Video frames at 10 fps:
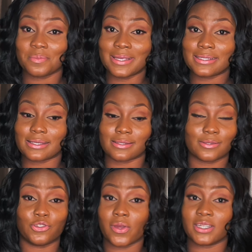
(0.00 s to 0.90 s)

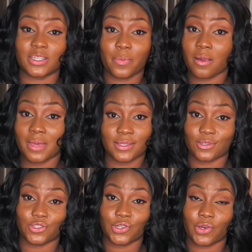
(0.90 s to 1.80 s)
meetings, join a department
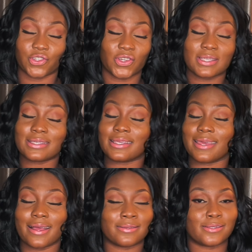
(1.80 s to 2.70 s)
in church, just
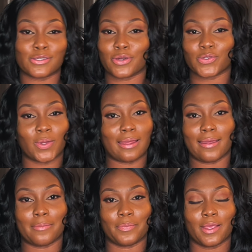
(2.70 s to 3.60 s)
get serious with
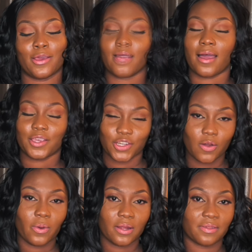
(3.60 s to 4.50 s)
Him. And you know,
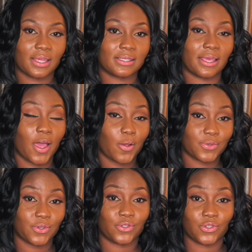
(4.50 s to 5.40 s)
one of the things it
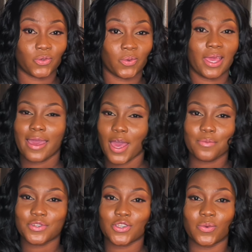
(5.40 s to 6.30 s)
helps you to do, it
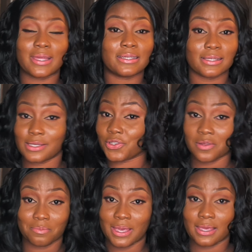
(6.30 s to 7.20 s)
helps you in
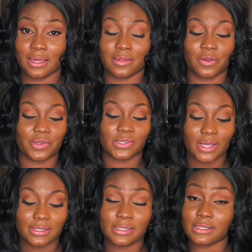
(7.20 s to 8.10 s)
decision making. There are
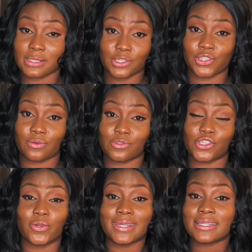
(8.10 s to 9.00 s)
certain decisions
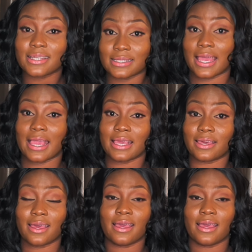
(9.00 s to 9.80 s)
you need to take